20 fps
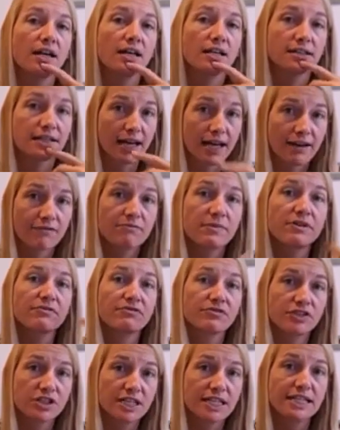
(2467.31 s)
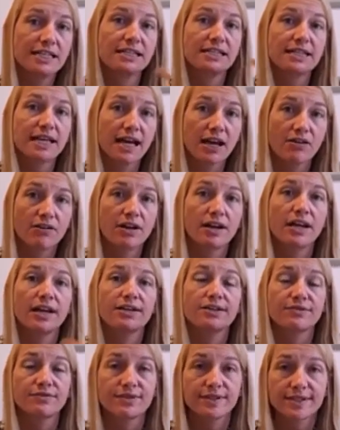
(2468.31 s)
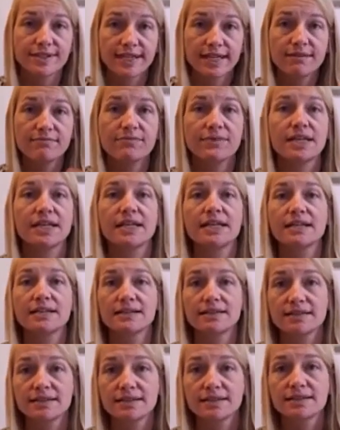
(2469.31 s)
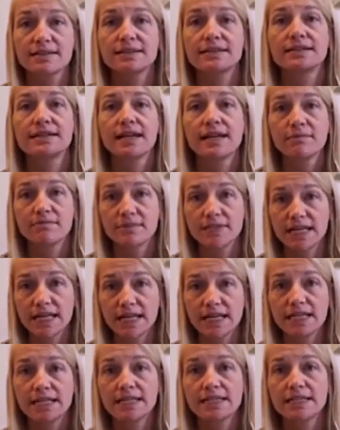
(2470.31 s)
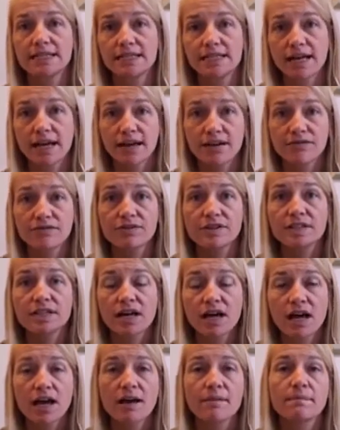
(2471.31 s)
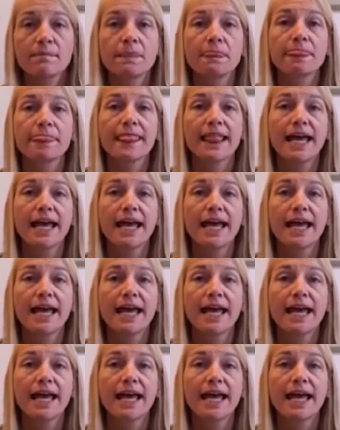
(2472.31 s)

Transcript: because uh, I have my routine down and I do the same things, the same days every time.